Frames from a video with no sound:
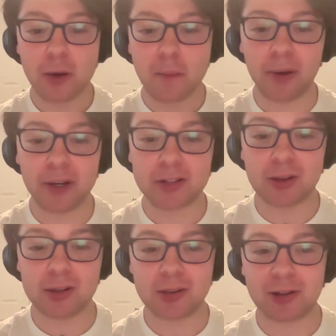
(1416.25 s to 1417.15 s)
but it's
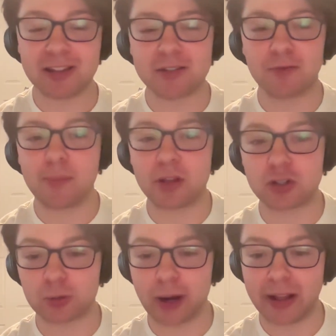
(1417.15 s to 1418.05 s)
also, at least from the
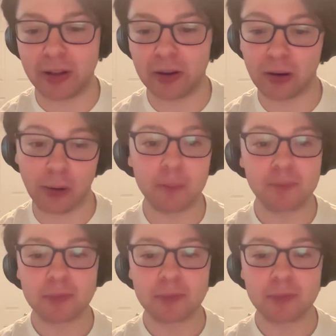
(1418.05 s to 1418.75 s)
trailer,